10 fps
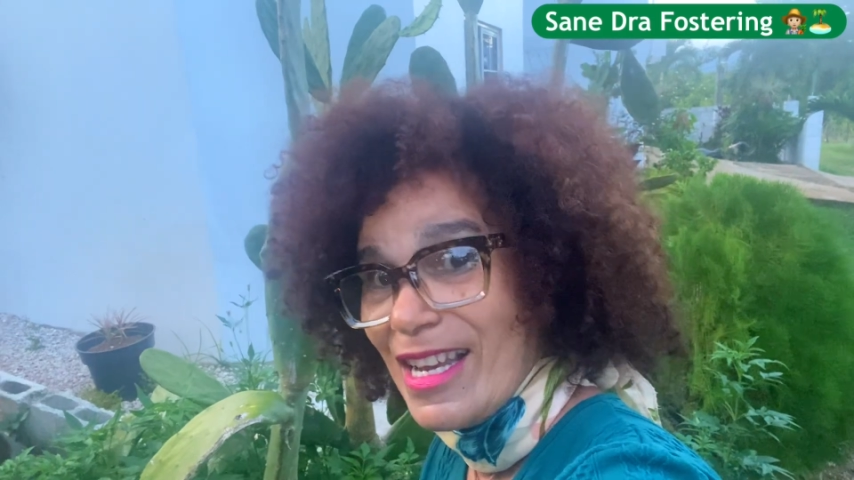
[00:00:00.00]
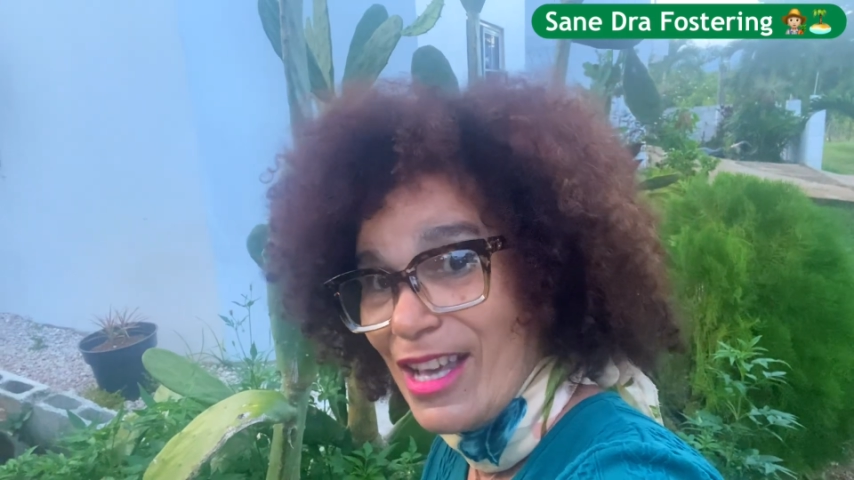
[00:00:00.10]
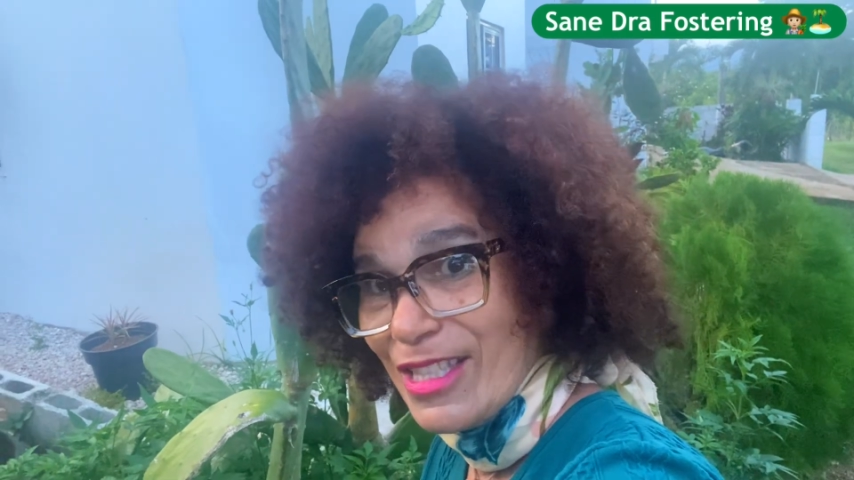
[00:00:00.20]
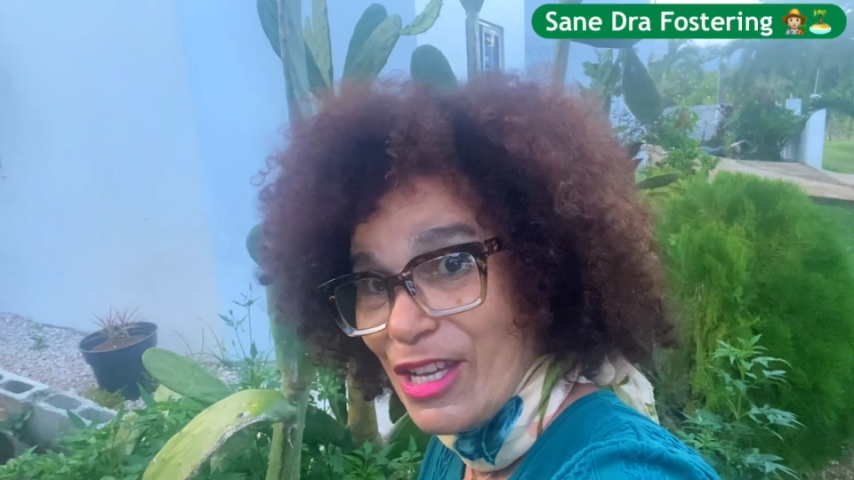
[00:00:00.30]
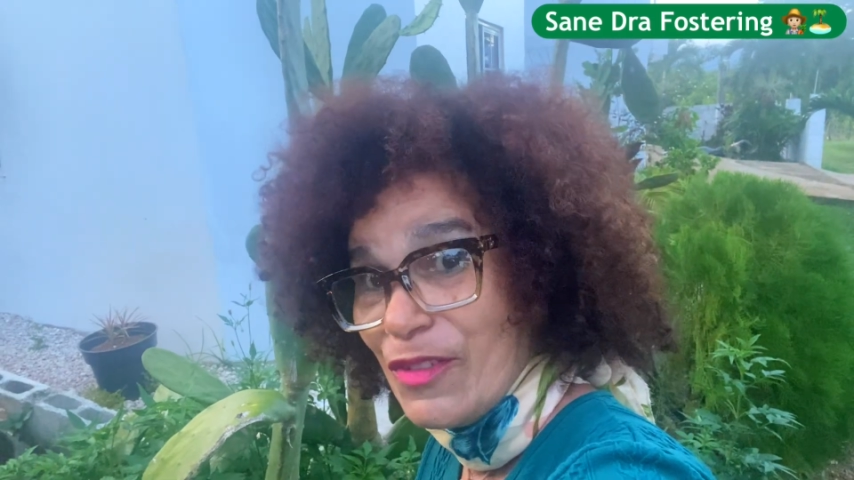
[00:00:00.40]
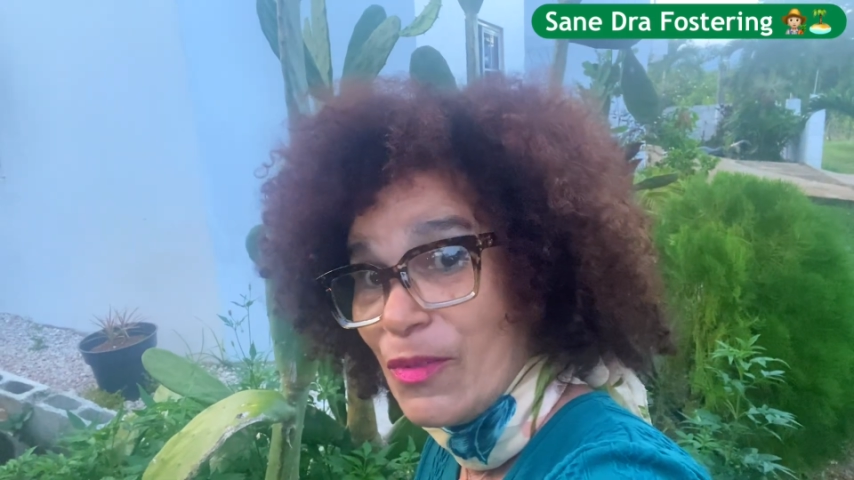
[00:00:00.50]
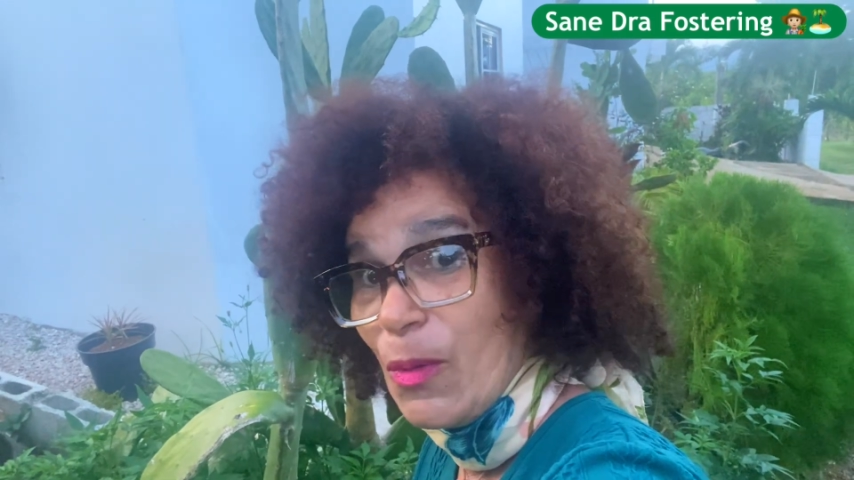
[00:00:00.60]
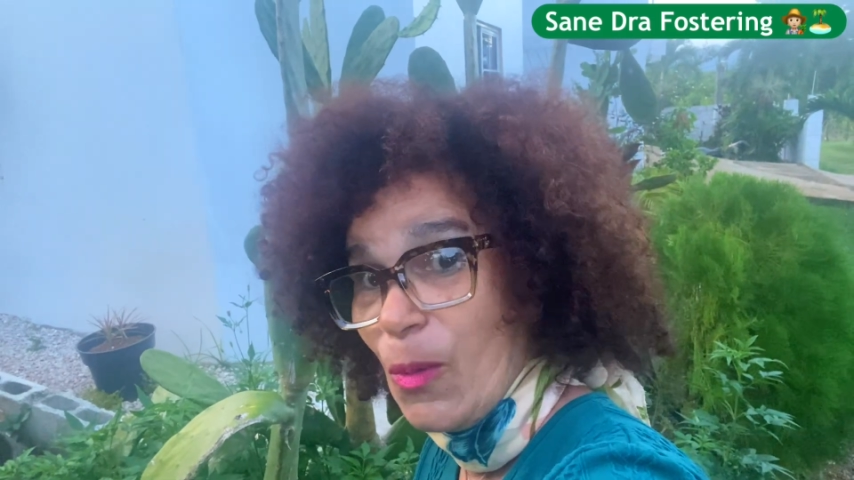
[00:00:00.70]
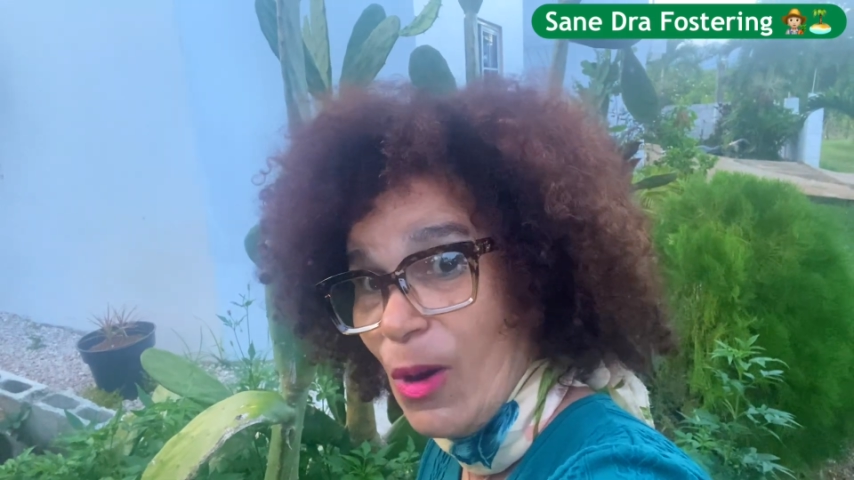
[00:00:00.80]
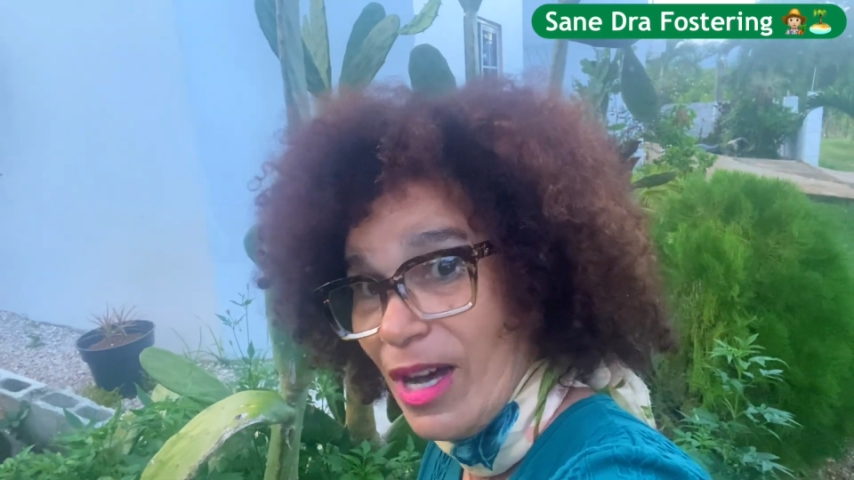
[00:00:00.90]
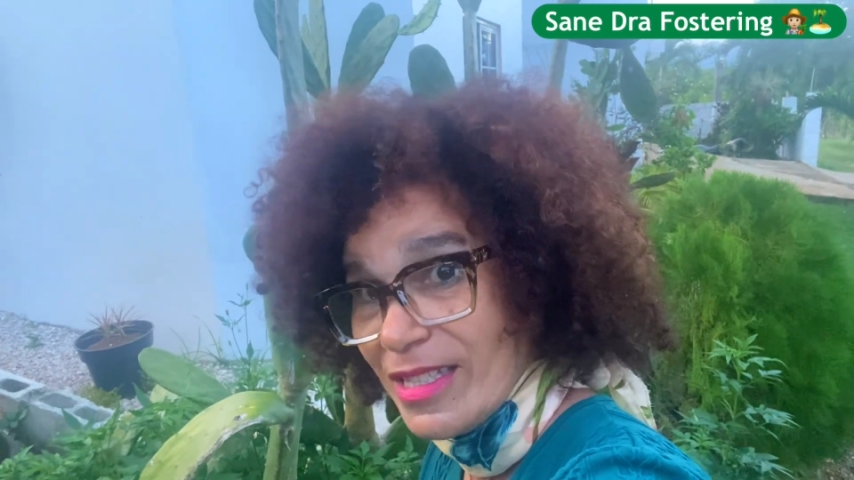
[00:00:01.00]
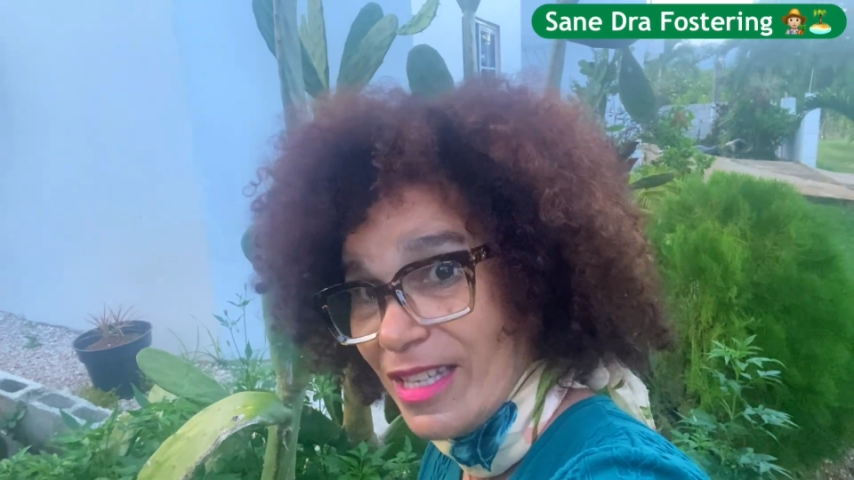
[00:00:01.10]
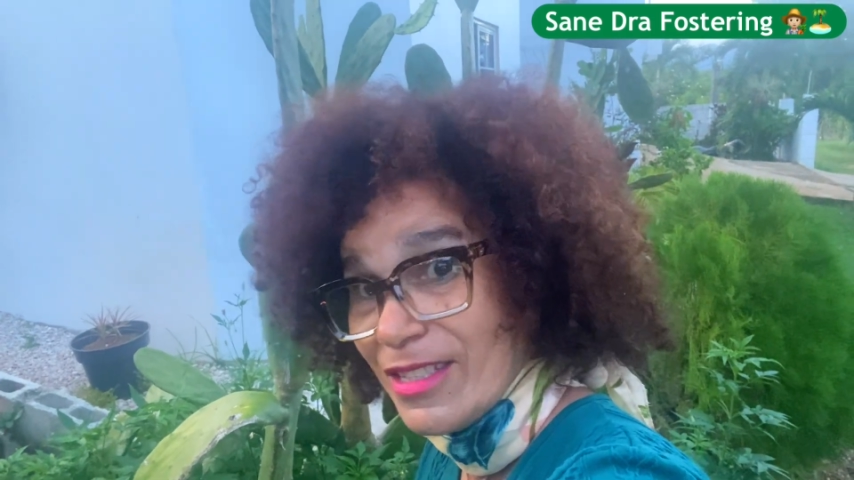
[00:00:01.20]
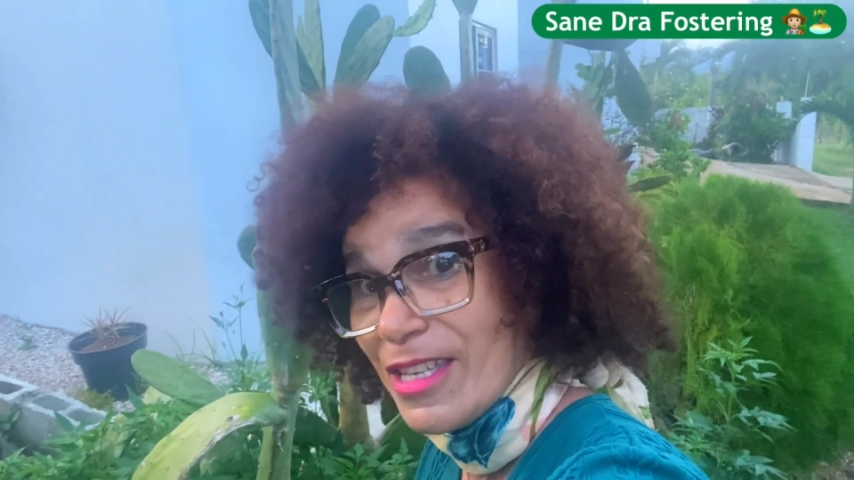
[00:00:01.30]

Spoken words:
a lot of water